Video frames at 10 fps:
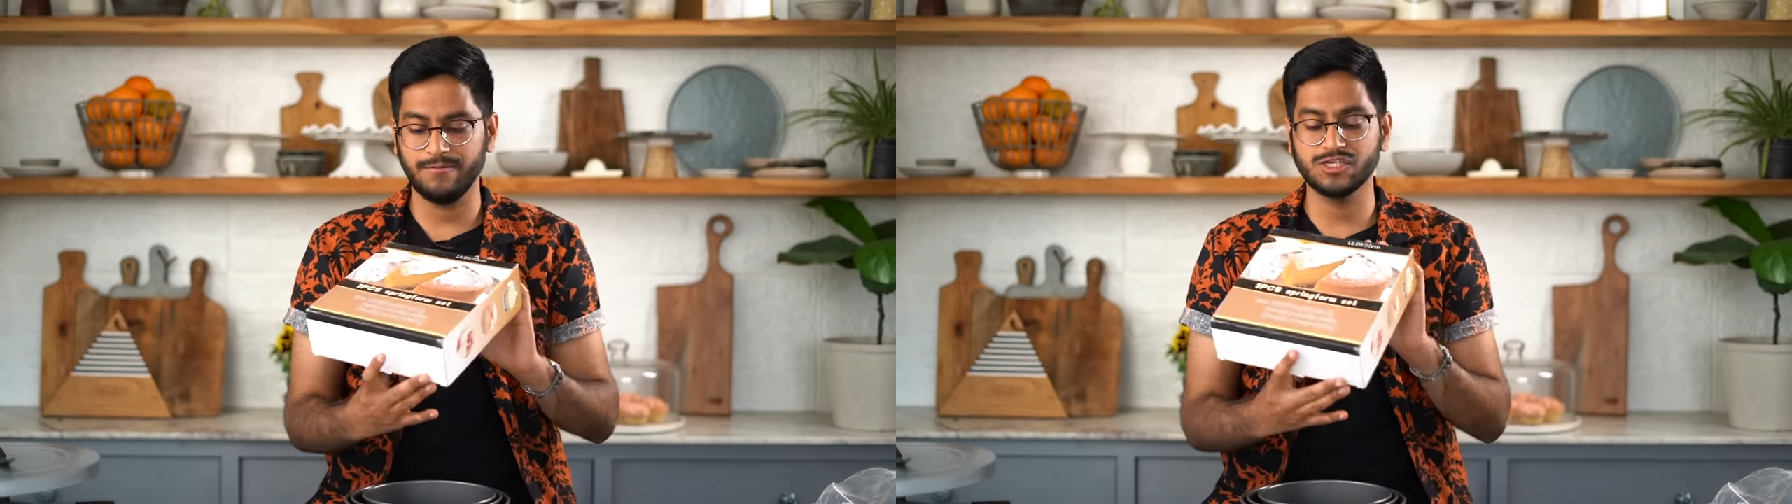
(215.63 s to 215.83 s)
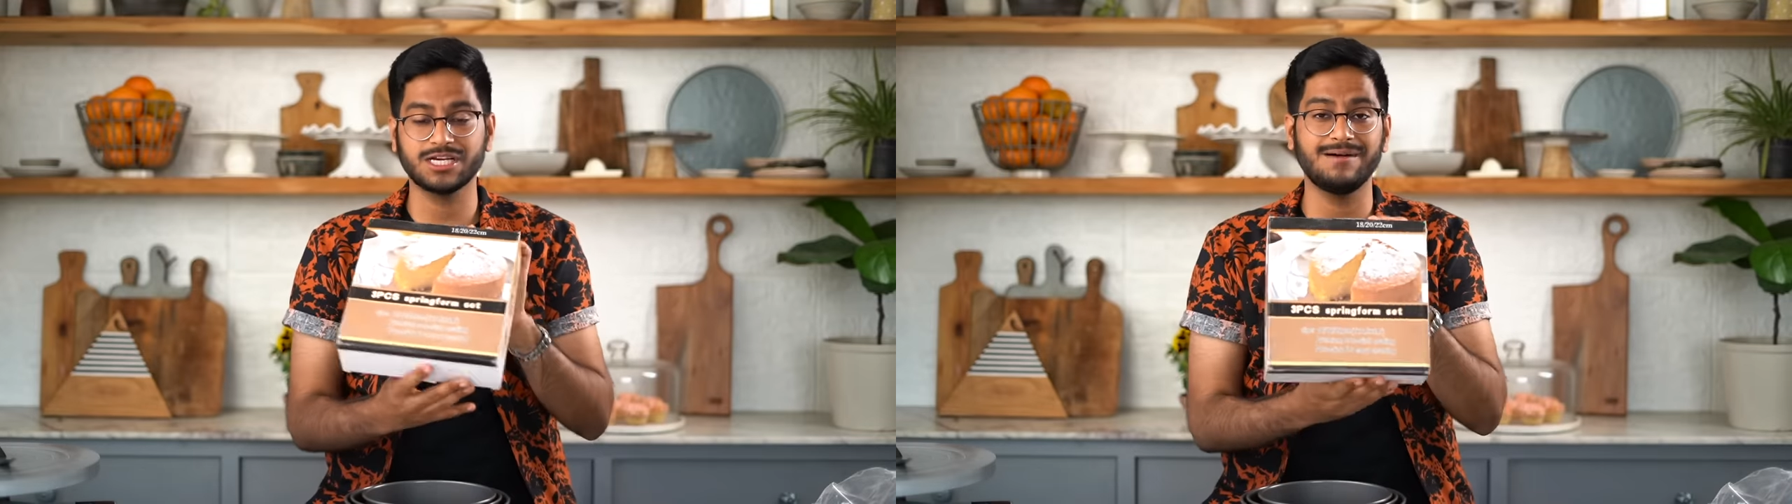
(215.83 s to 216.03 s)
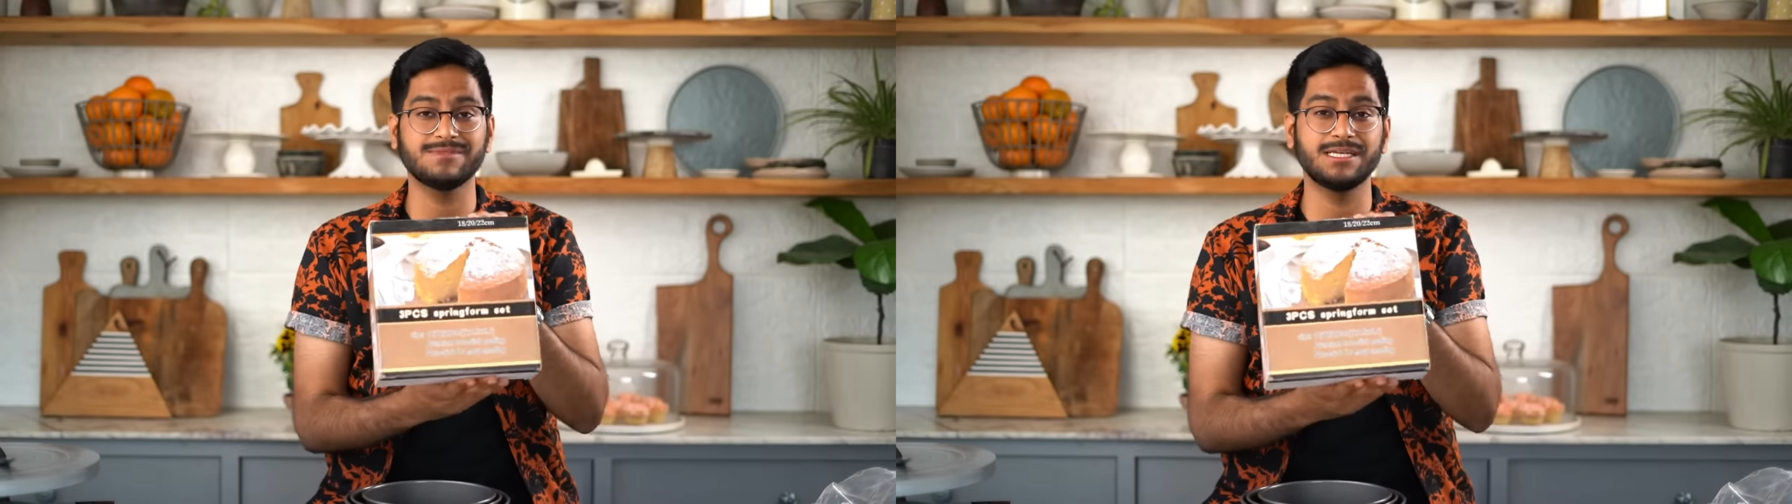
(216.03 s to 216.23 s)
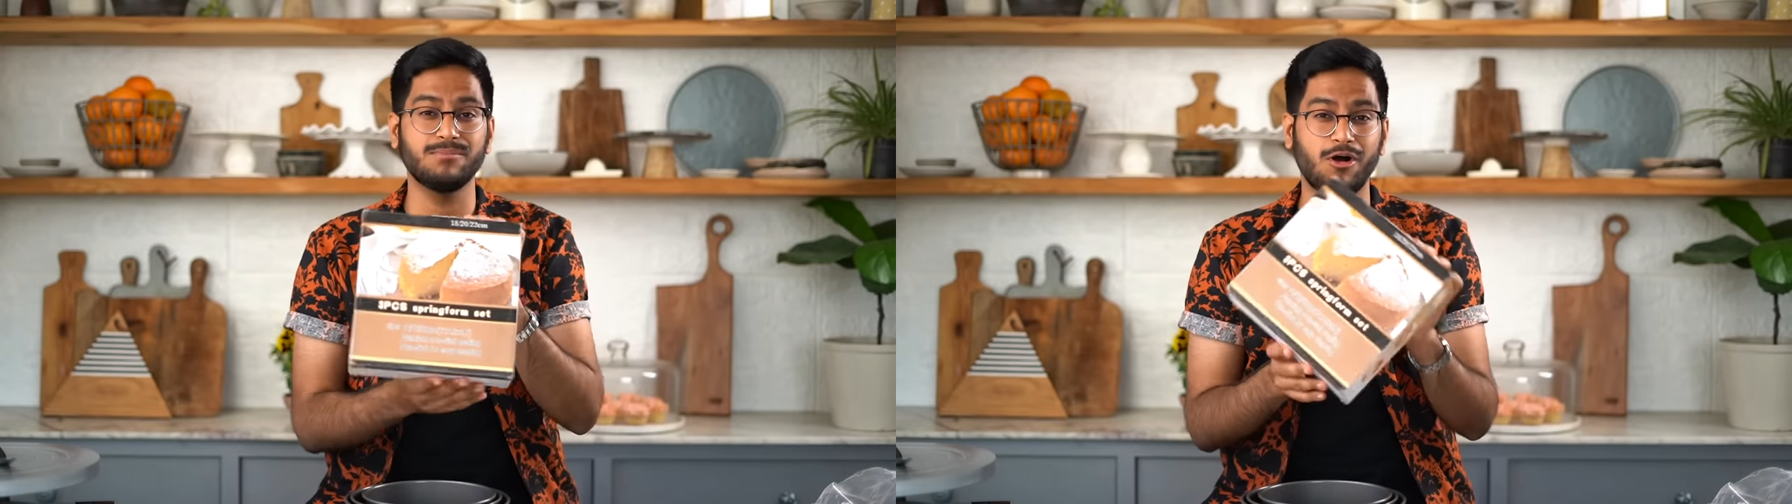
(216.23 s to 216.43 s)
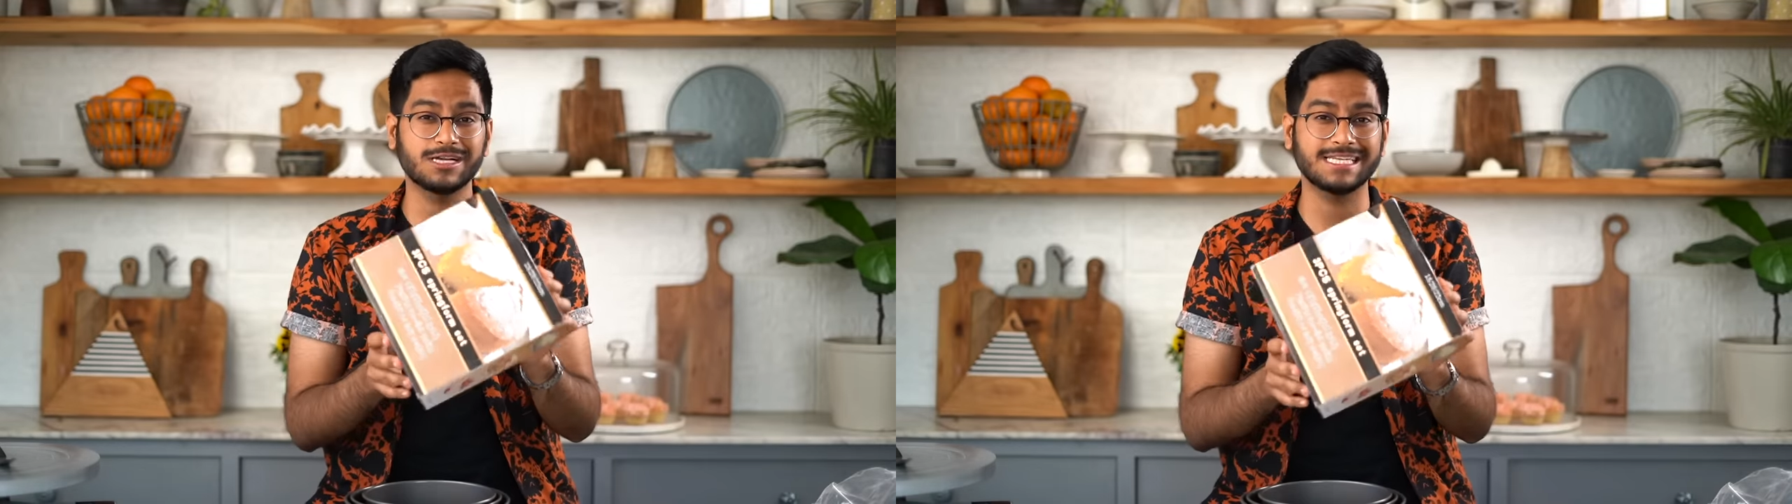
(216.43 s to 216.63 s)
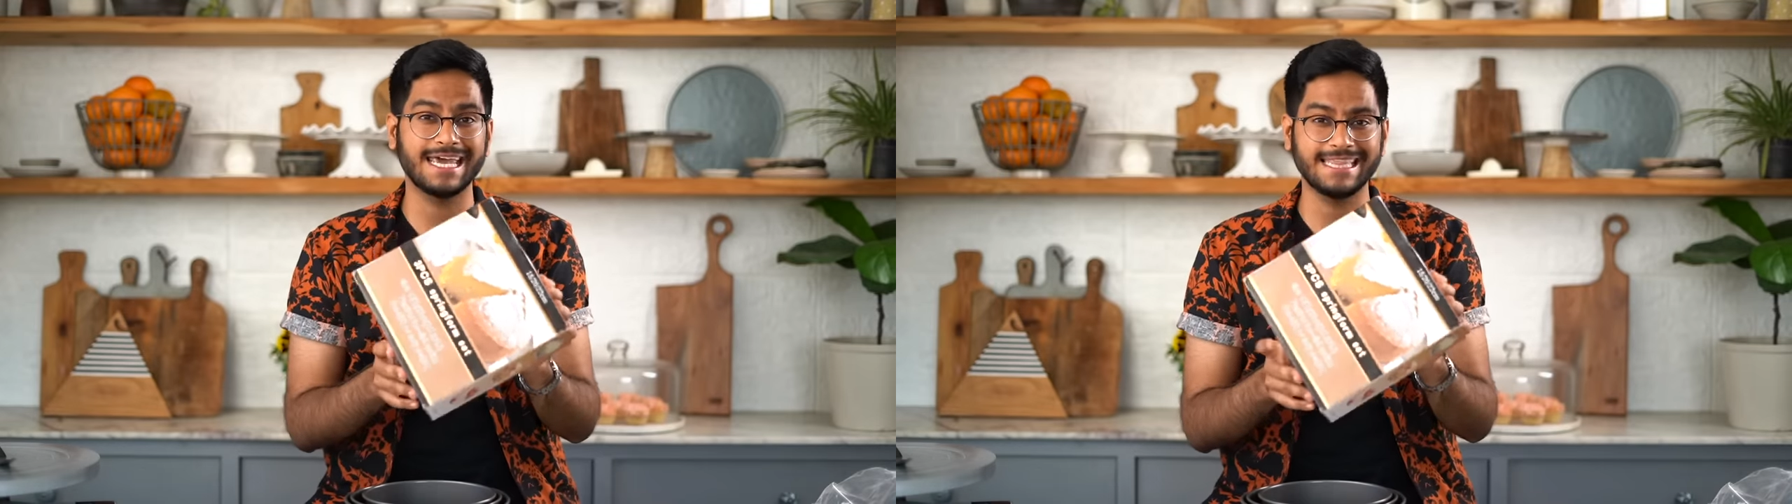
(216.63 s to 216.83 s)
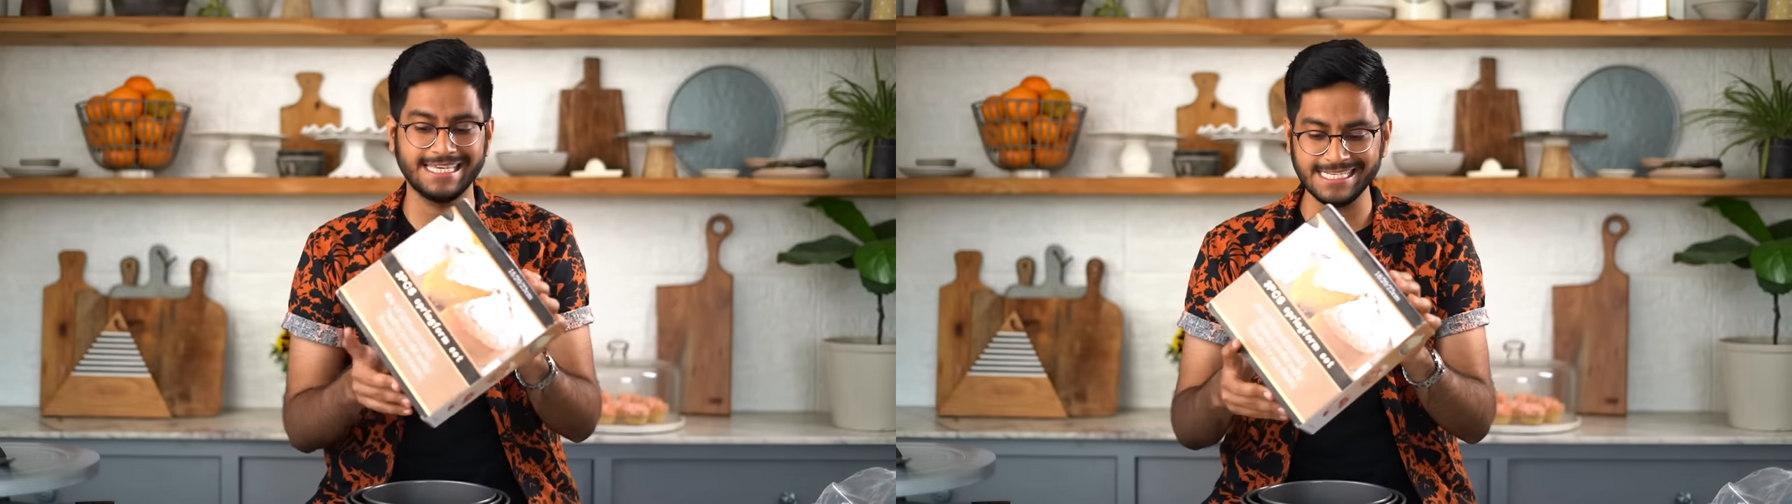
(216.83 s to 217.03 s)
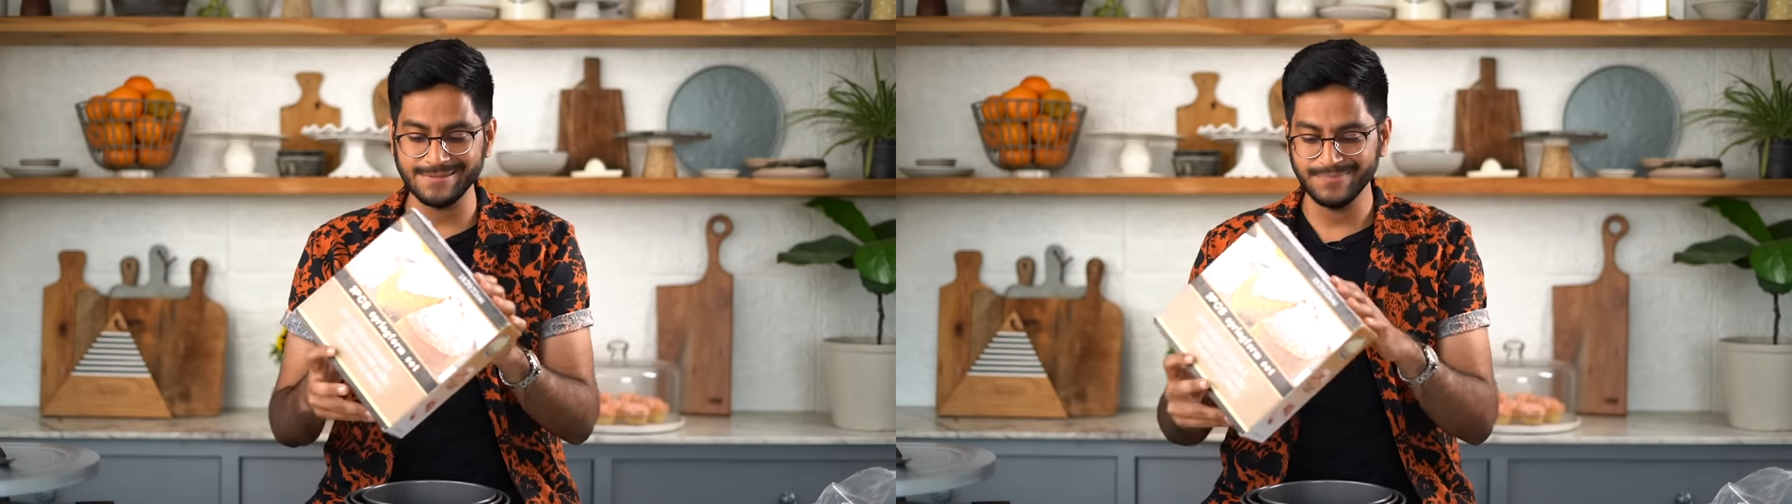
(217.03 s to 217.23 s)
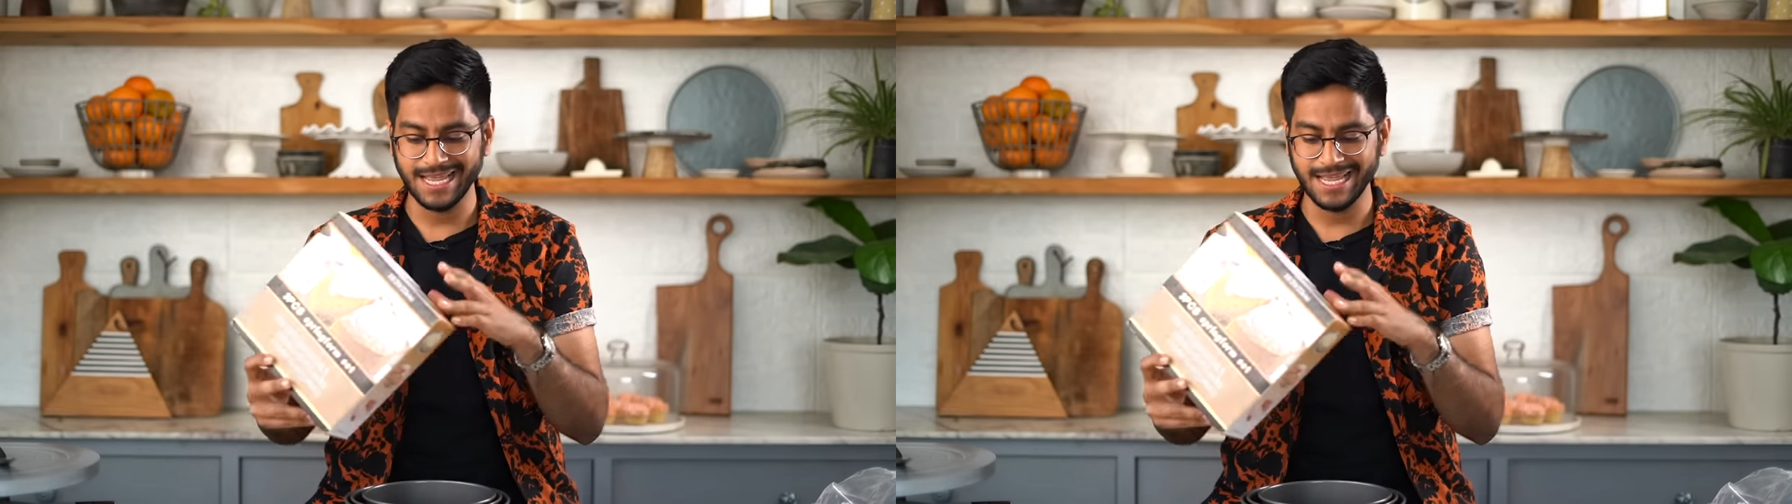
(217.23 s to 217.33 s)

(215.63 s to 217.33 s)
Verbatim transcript: which comes in a box like this